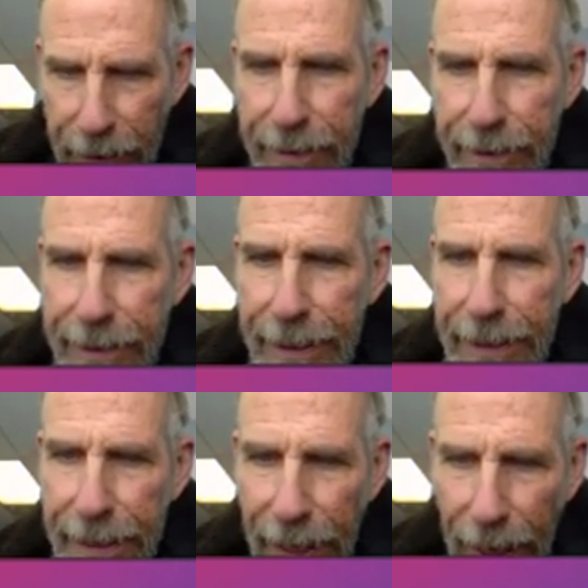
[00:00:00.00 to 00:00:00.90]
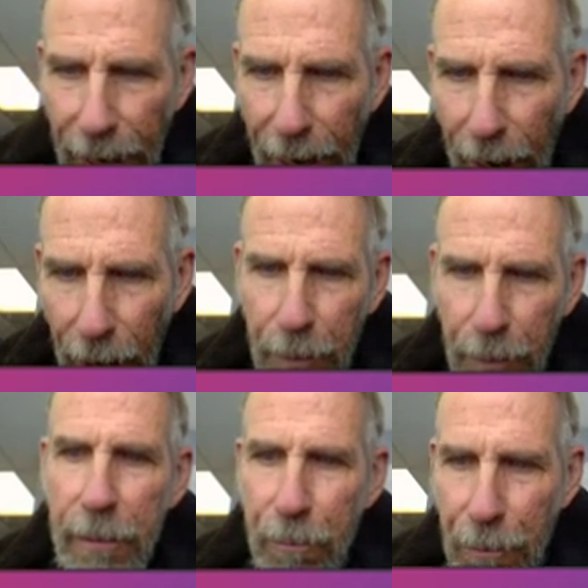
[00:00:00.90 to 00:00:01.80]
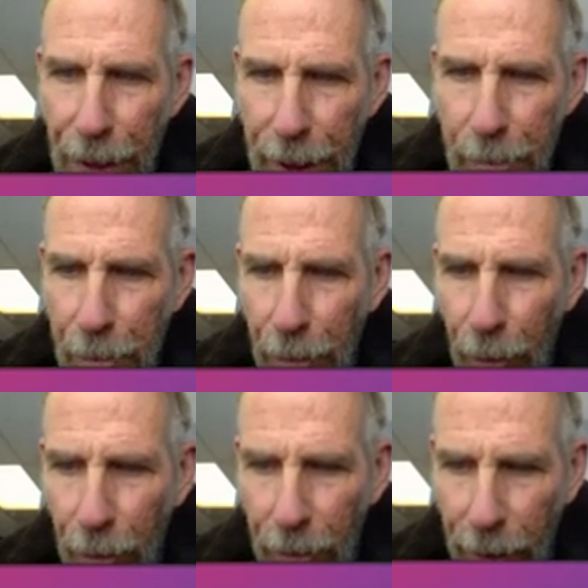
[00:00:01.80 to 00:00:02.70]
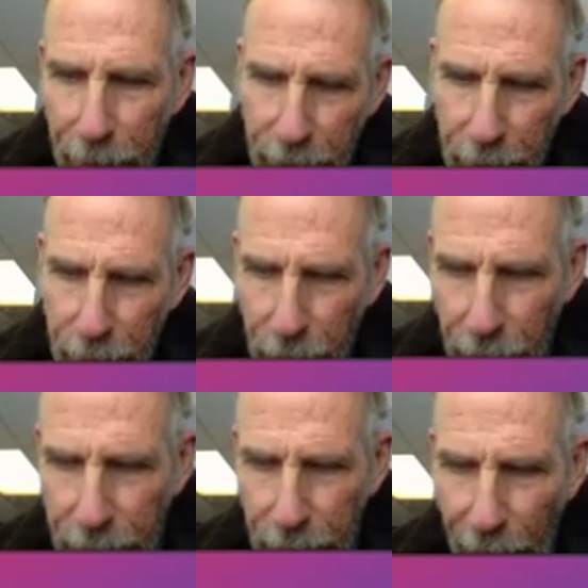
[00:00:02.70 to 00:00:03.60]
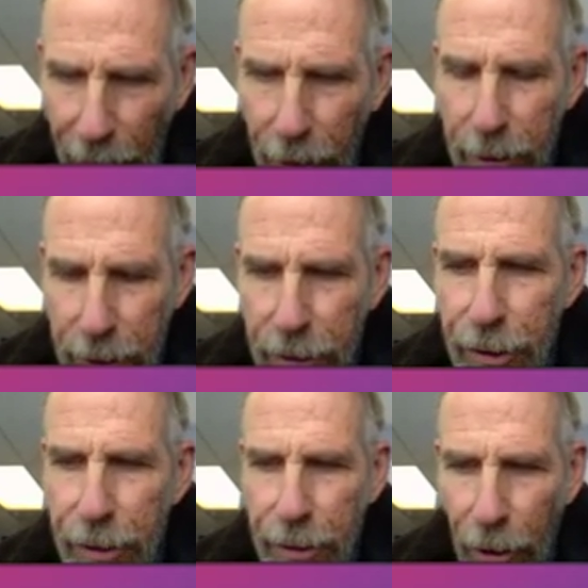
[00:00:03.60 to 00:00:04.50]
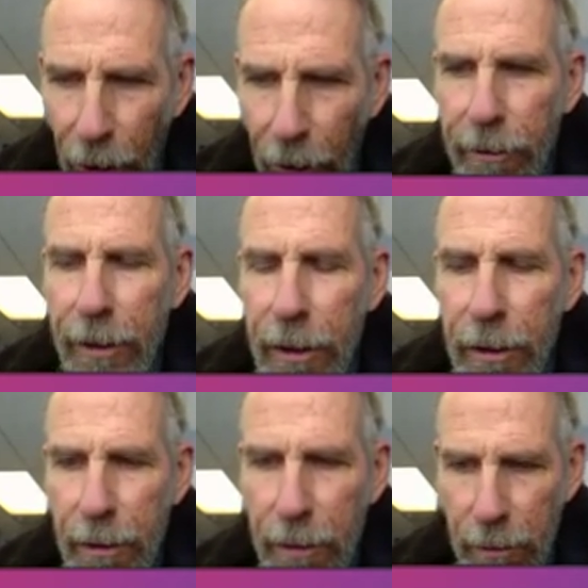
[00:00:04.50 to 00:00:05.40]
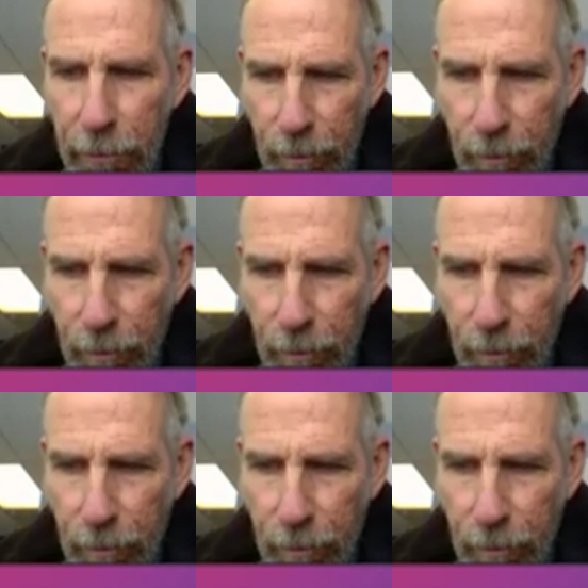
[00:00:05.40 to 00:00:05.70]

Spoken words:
see how many people or how good your card is,